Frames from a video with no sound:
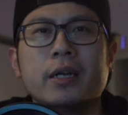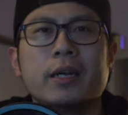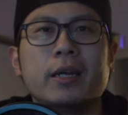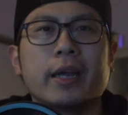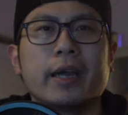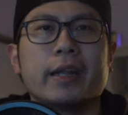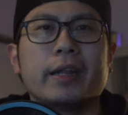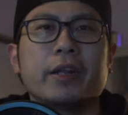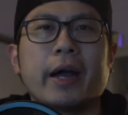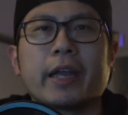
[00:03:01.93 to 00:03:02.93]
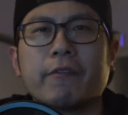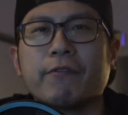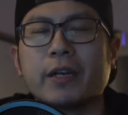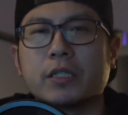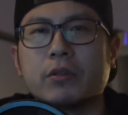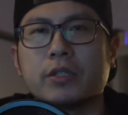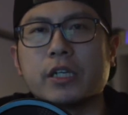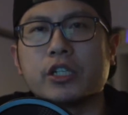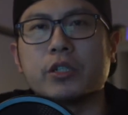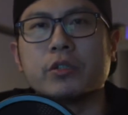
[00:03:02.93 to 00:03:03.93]
and I can fix those
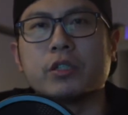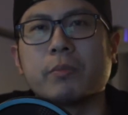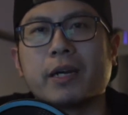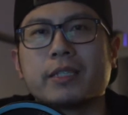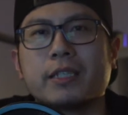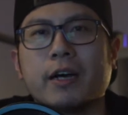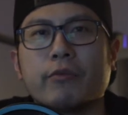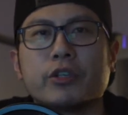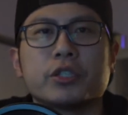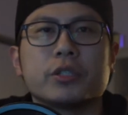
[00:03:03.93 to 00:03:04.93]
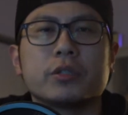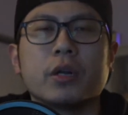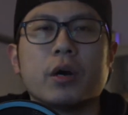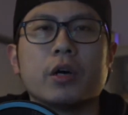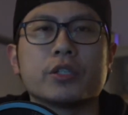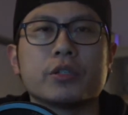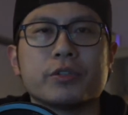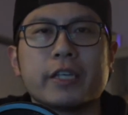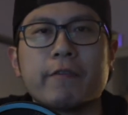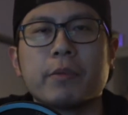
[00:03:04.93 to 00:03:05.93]
issues myself, which also
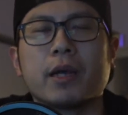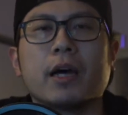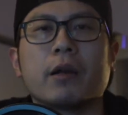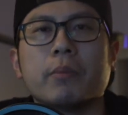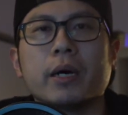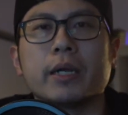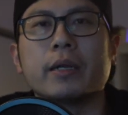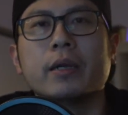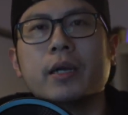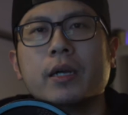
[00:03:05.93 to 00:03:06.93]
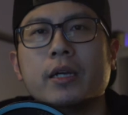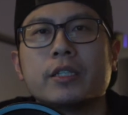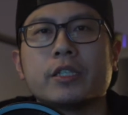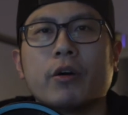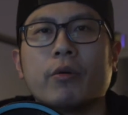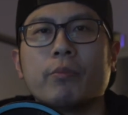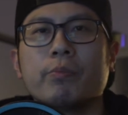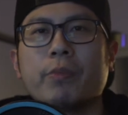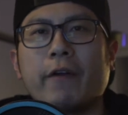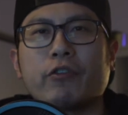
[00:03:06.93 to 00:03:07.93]
saved me a lot of money. So
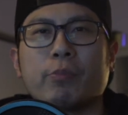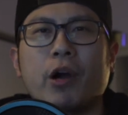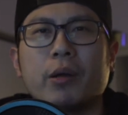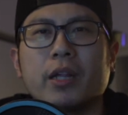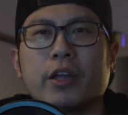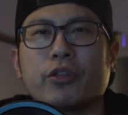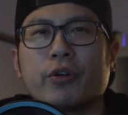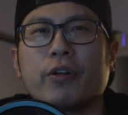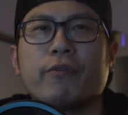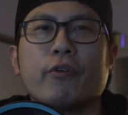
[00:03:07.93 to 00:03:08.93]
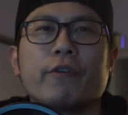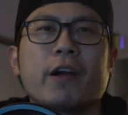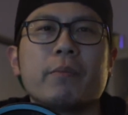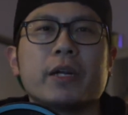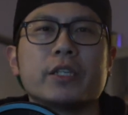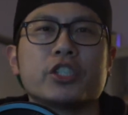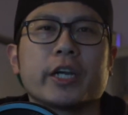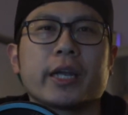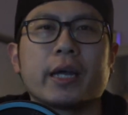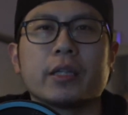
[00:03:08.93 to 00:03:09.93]
after probably like 30 to 45 minutes
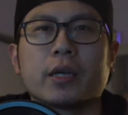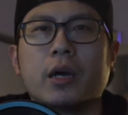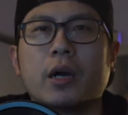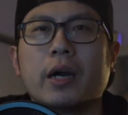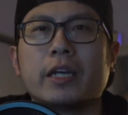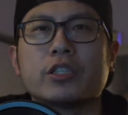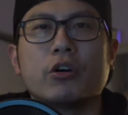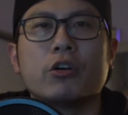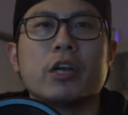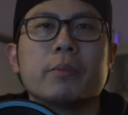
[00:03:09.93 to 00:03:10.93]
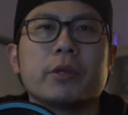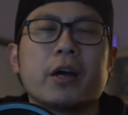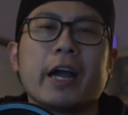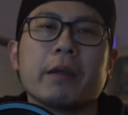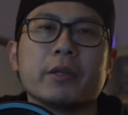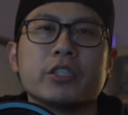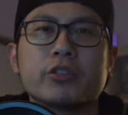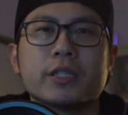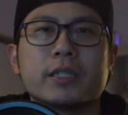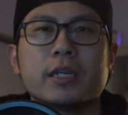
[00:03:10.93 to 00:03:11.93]
checking out the car, I told him I am
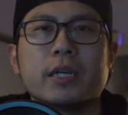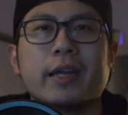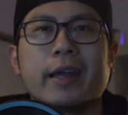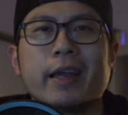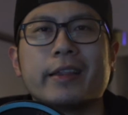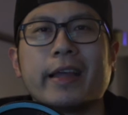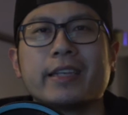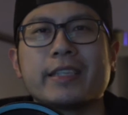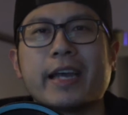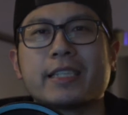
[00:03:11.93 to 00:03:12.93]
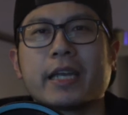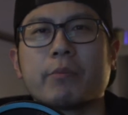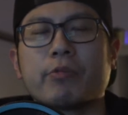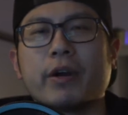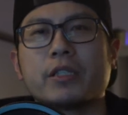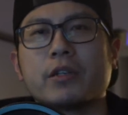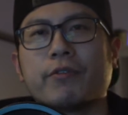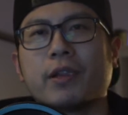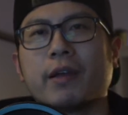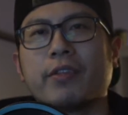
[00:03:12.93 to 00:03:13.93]
interested and that his asking price of
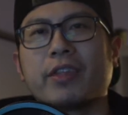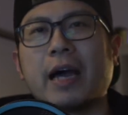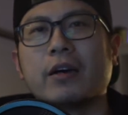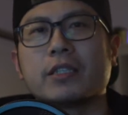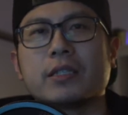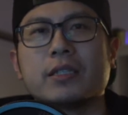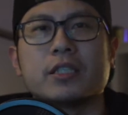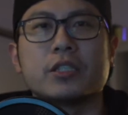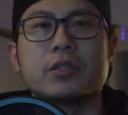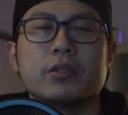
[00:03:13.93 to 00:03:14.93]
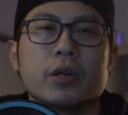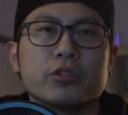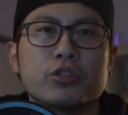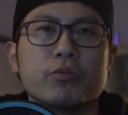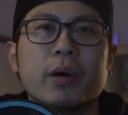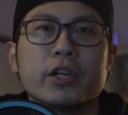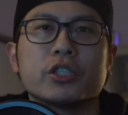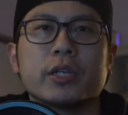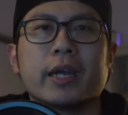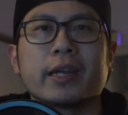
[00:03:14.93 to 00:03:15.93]
$11,000 is too
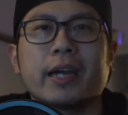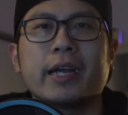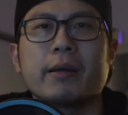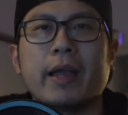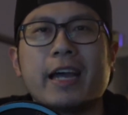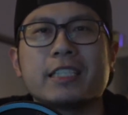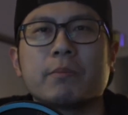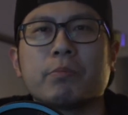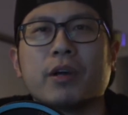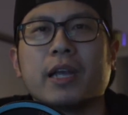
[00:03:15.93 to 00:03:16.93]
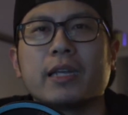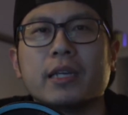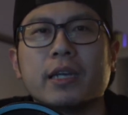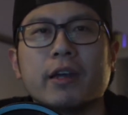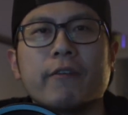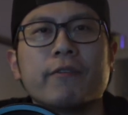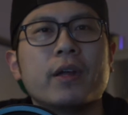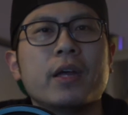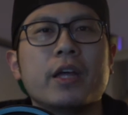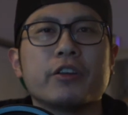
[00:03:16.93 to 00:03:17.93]
much, and kind of asked him politely if
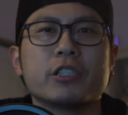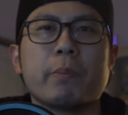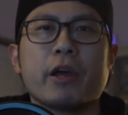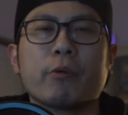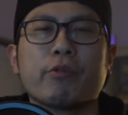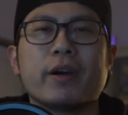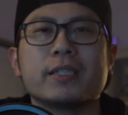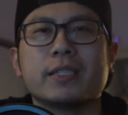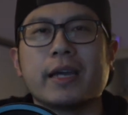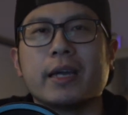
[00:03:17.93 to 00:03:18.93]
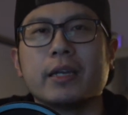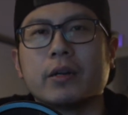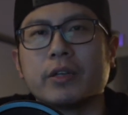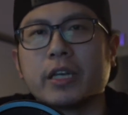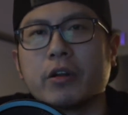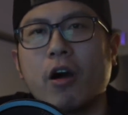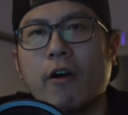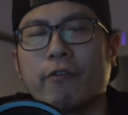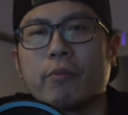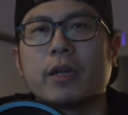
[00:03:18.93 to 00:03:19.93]
there's a better price that he can
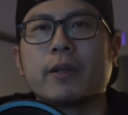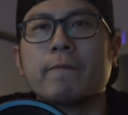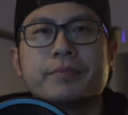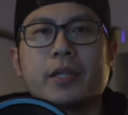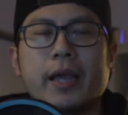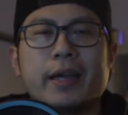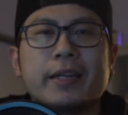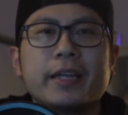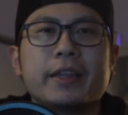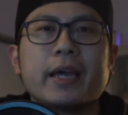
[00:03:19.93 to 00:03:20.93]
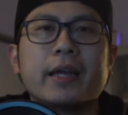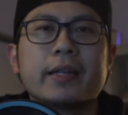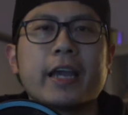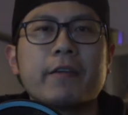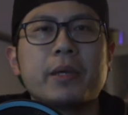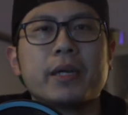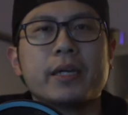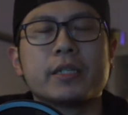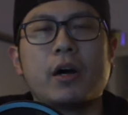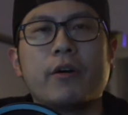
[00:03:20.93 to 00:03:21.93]
offer me. And he then gave me
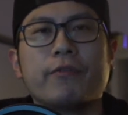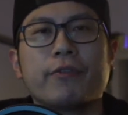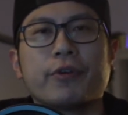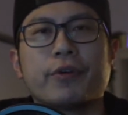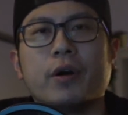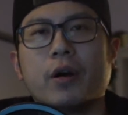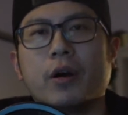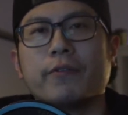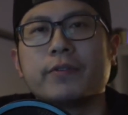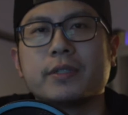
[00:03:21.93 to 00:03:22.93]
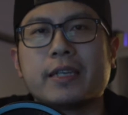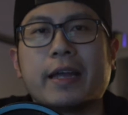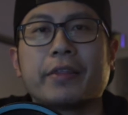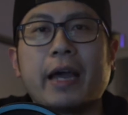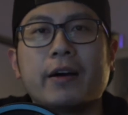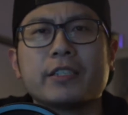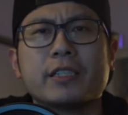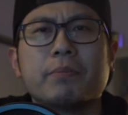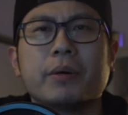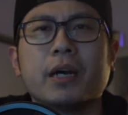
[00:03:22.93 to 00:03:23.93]
his offer of
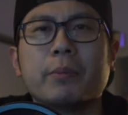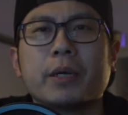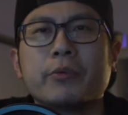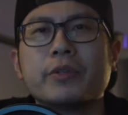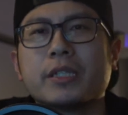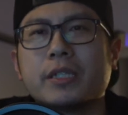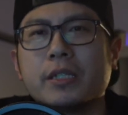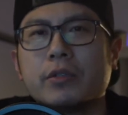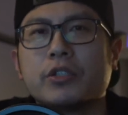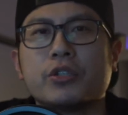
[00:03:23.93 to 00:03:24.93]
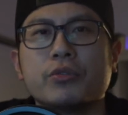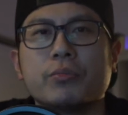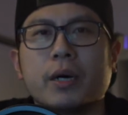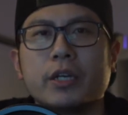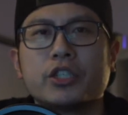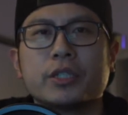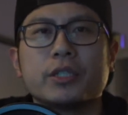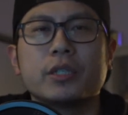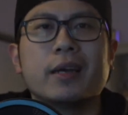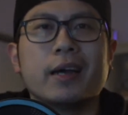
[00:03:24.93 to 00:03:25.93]
$10,000, but I mean it was still too
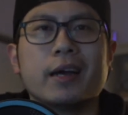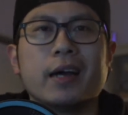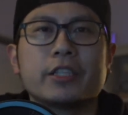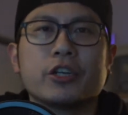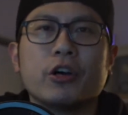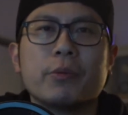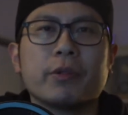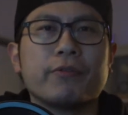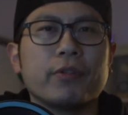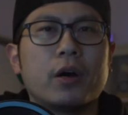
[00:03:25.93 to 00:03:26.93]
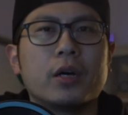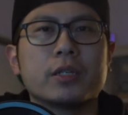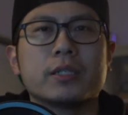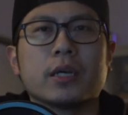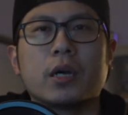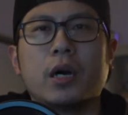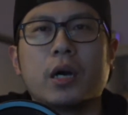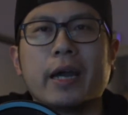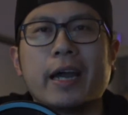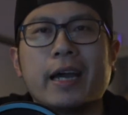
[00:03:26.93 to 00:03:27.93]
much. I told him the flaws the
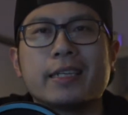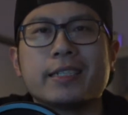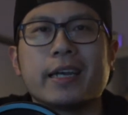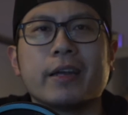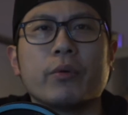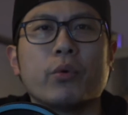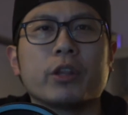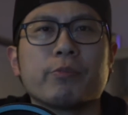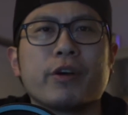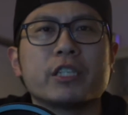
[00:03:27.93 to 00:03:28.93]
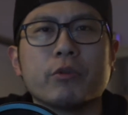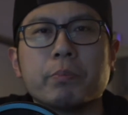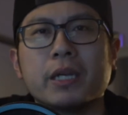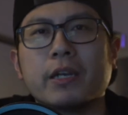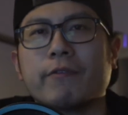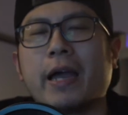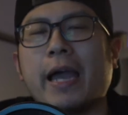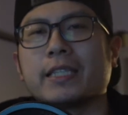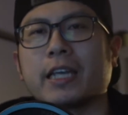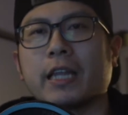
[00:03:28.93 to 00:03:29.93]
car has and what the price would be if I
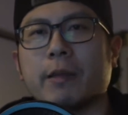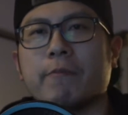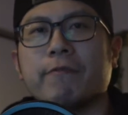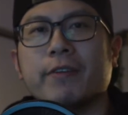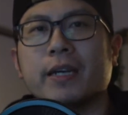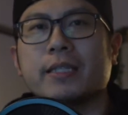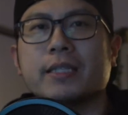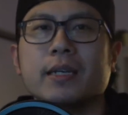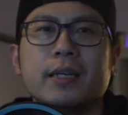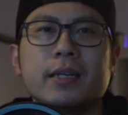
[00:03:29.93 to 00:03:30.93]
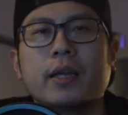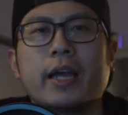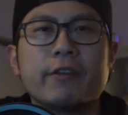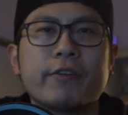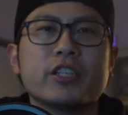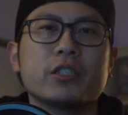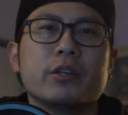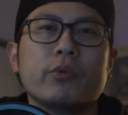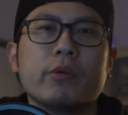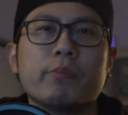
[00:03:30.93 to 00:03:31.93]
had to get them fixed. And
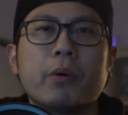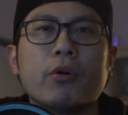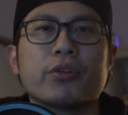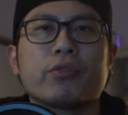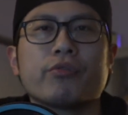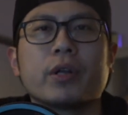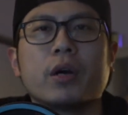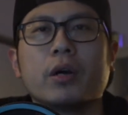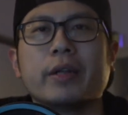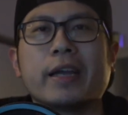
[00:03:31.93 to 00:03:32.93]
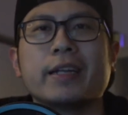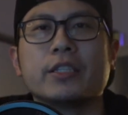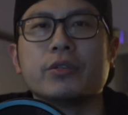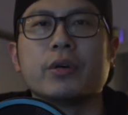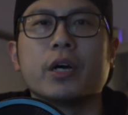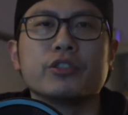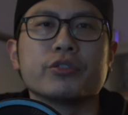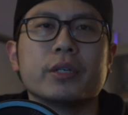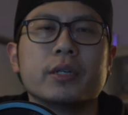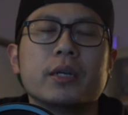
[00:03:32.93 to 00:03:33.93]
eventually we both agreed on $8,200.